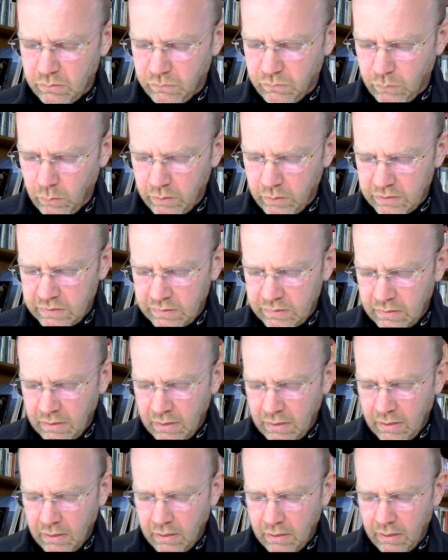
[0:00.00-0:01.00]
force
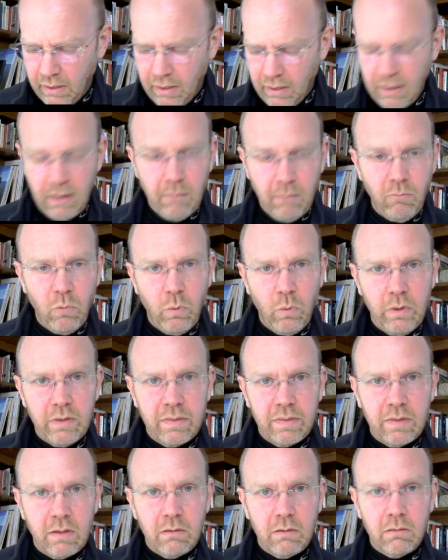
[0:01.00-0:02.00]

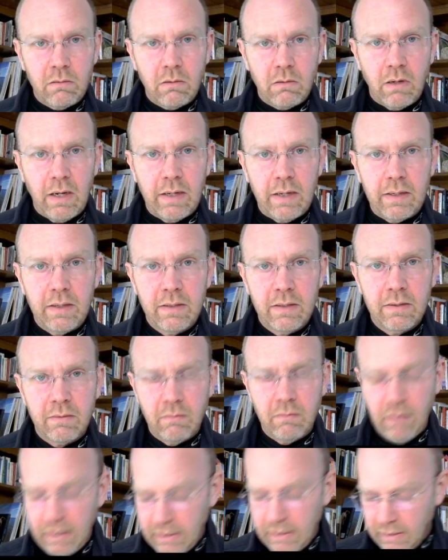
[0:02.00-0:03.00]
with the chloride,
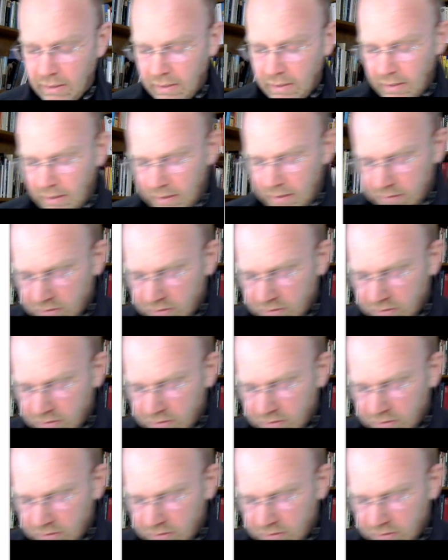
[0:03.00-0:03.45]
right? And